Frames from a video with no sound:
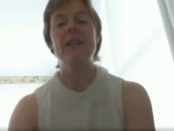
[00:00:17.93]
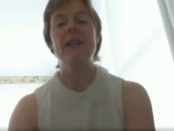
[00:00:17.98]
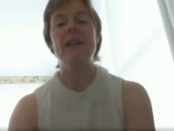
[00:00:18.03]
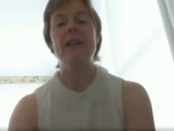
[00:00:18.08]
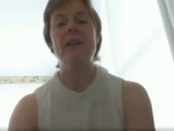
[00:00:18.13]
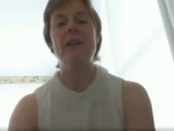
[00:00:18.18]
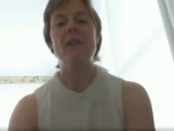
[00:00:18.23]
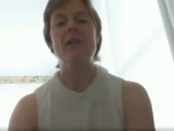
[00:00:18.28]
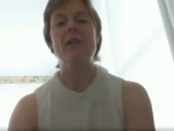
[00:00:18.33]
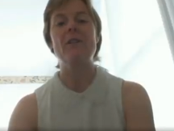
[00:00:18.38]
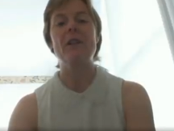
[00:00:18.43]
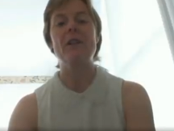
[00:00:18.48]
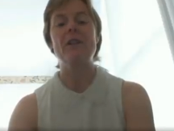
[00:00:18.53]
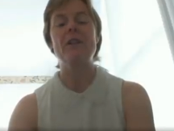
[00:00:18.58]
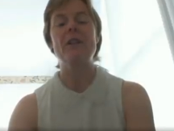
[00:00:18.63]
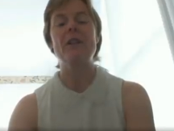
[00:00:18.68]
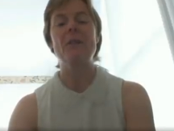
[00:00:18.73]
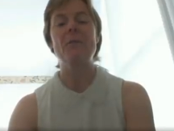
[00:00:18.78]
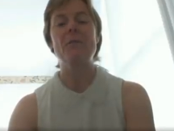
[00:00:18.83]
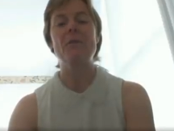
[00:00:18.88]
and there are a
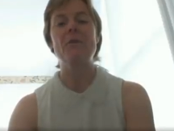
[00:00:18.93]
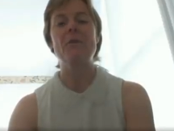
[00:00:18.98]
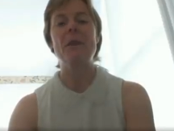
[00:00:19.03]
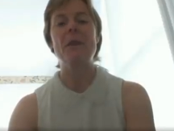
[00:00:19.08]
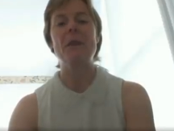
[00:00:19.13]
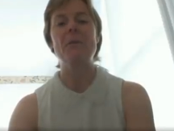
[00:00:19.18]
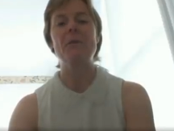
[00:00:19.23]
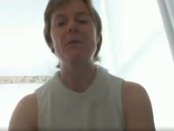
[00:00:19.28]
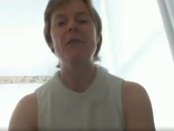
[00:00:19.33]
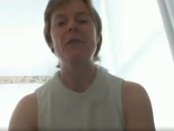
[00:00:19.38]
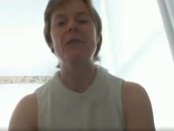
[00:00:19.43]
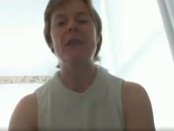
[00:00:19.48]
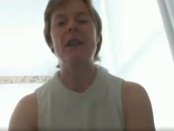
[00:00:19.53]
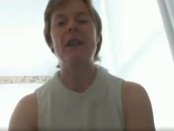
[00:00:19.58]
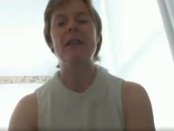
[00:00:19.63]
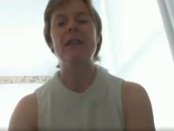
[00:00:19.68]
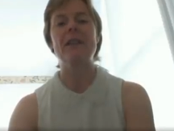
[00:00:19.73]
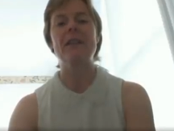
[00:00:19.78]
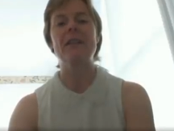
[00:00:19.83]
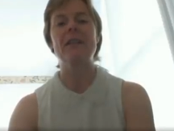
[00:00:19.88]
number of people to
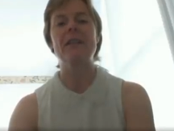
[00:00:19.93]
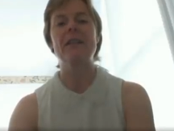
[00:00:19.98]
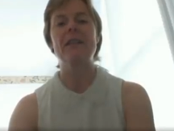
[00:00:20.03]
thank.